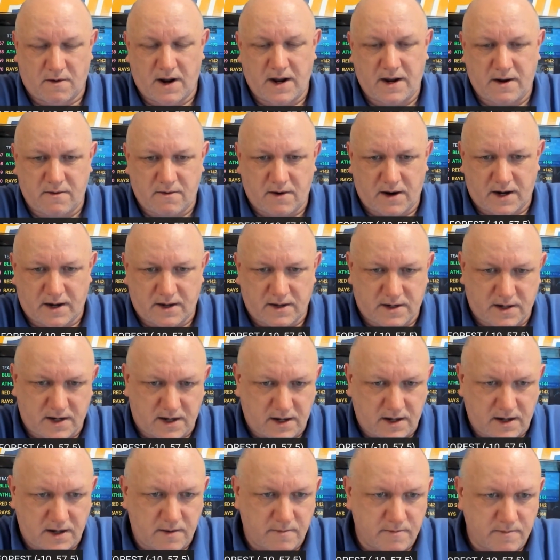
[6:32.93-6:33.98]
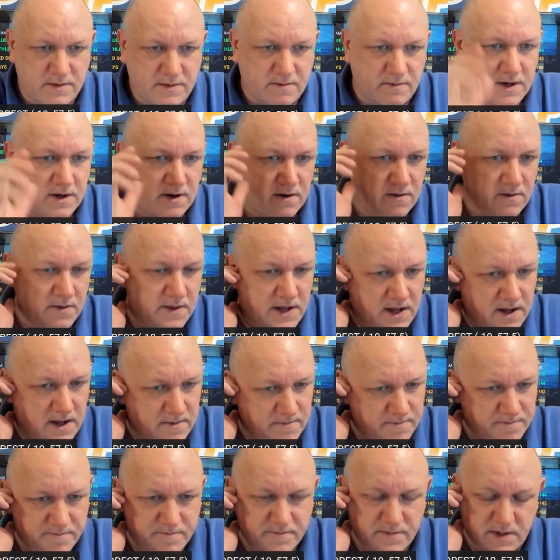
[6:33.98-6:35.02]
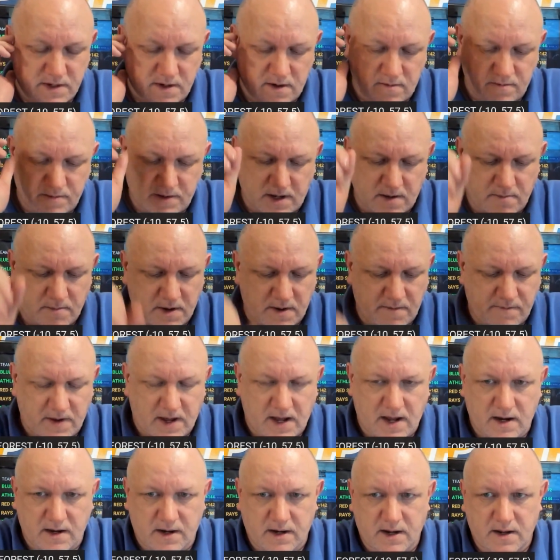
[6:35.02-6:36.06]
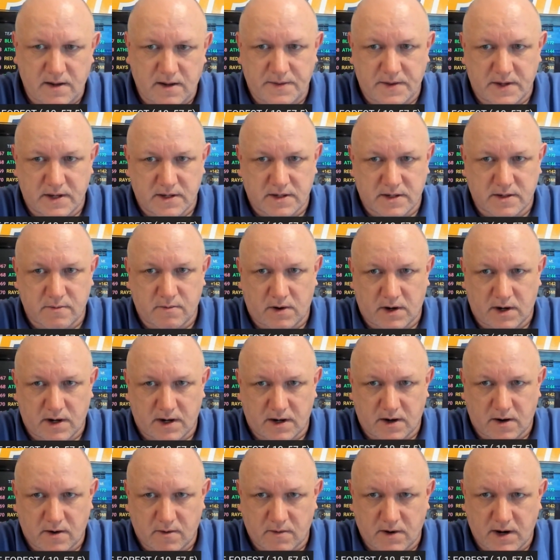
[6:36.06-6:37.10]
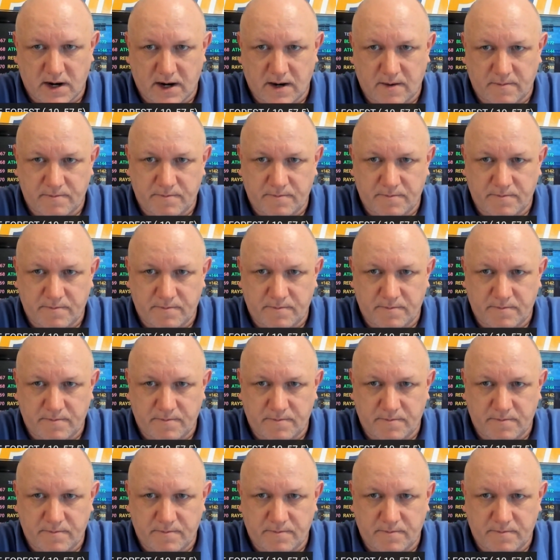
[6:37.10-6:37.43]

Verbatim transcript: Great teams. We know that. So give me Vandy in this one. All right.